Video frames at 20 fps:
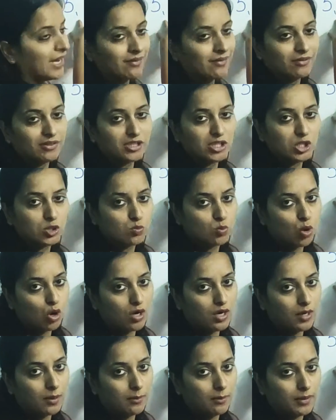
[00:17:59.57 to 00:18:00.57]
n was a small
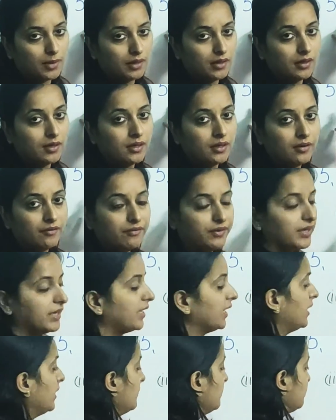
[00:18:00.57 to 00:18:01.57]
number, we
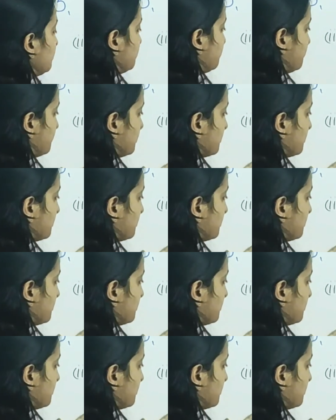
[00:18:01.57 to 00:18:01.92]
can